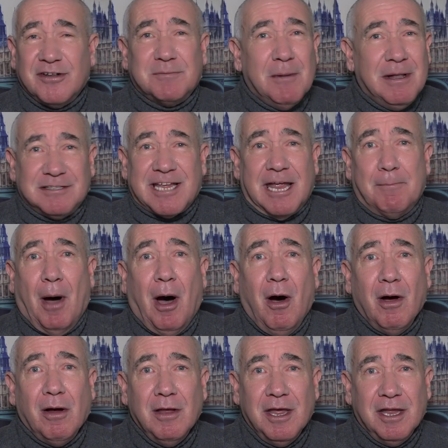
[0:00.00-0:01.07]
to take
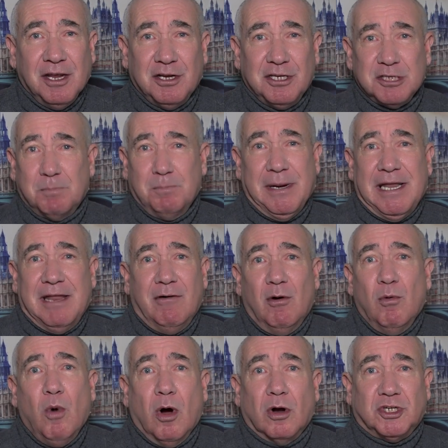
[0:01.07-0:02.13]
part, you can just be there
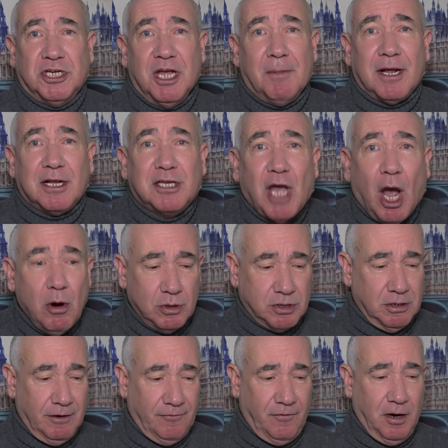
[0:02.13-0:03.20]
and watch, but go
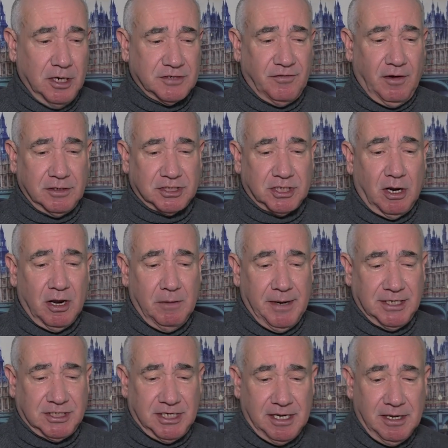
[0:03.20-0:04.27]
to the first solo
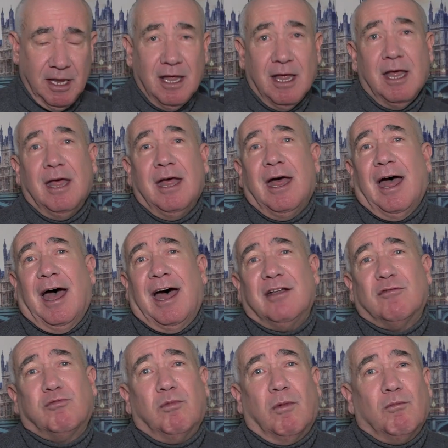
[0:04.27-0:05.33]
meeting.
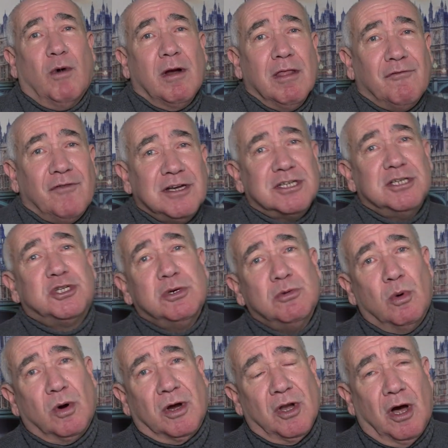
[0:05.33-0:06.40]
And one of the things to do
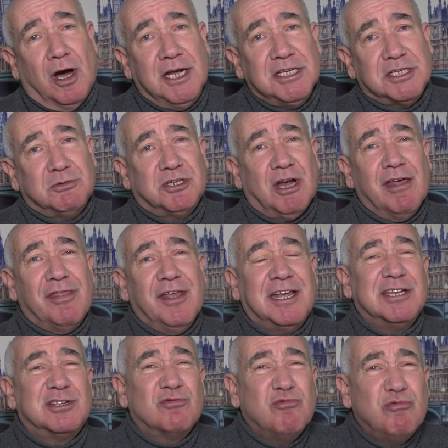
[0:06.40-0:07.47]
organise, which I think
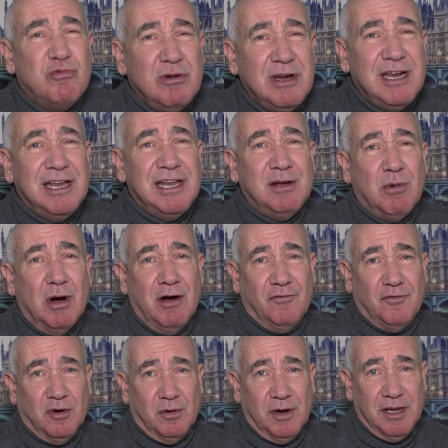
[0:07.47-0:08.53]
is really
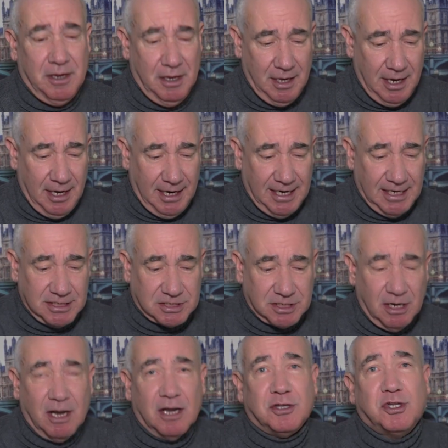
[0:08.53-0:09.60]
worth doing,
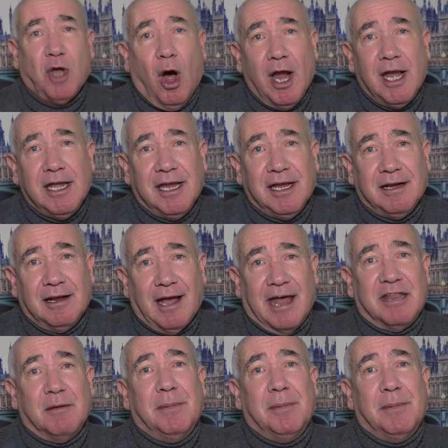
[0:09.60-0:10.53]
is dining at the